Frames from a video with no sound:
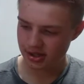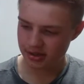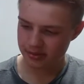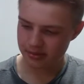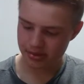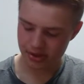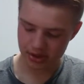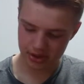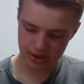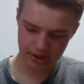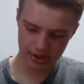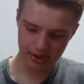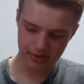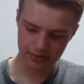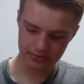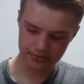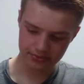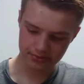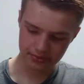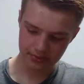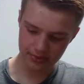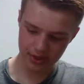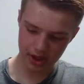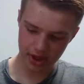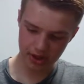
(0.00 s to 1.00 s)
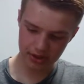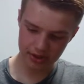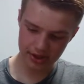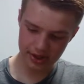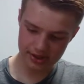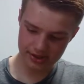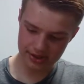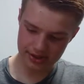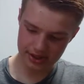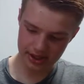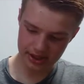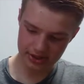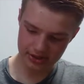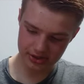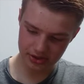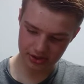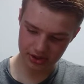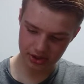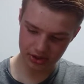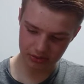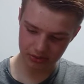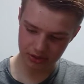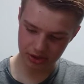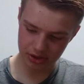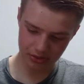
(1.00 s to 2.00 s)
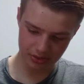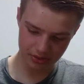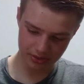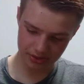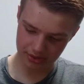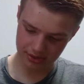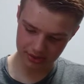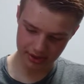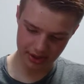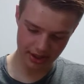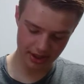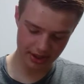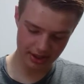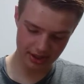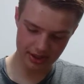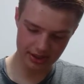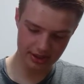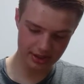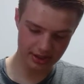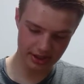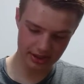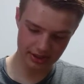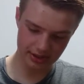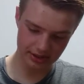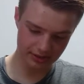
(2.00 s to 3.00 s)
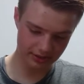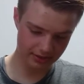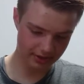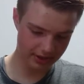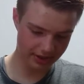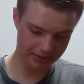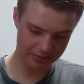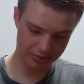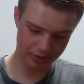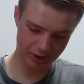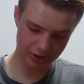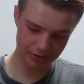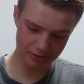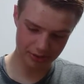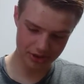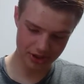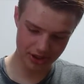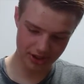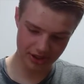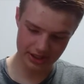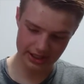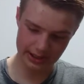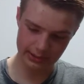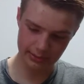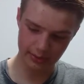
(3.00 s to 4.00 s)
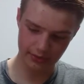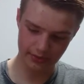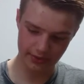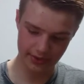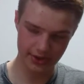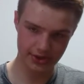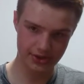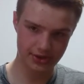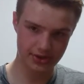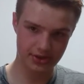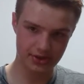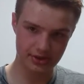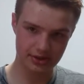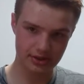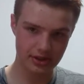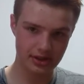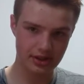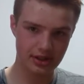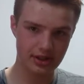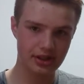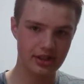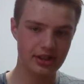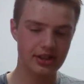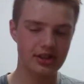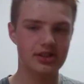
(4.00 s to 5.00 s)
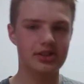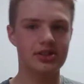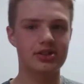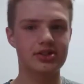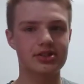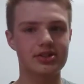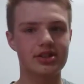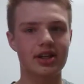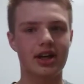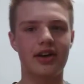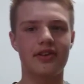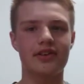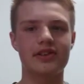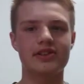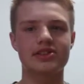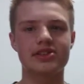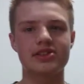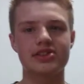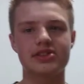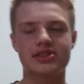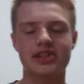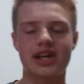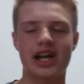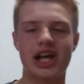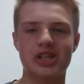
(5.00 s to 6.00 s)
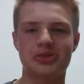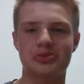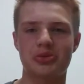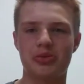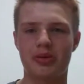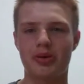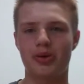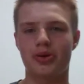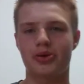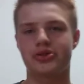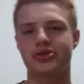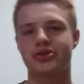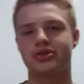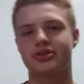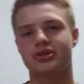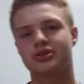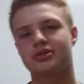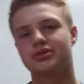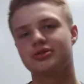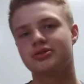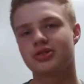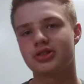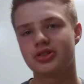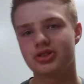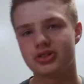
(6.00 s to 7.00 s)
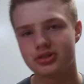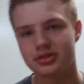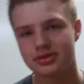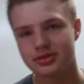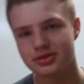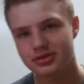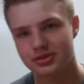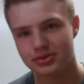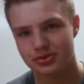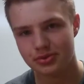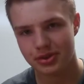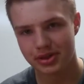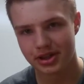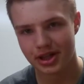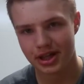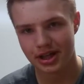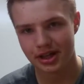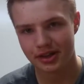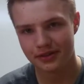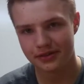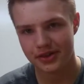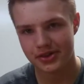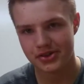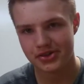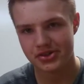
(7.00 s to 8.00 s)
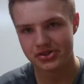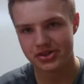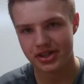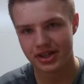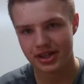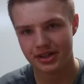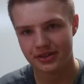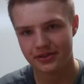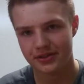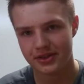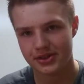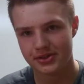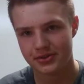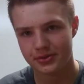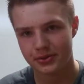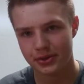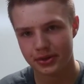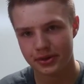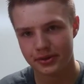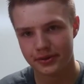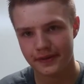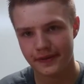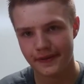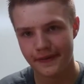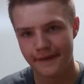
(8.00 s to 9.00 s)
But all these things you can work with pretty much any type of fish. It's just obviously size proportional to what kind of fish you're trying to fish for.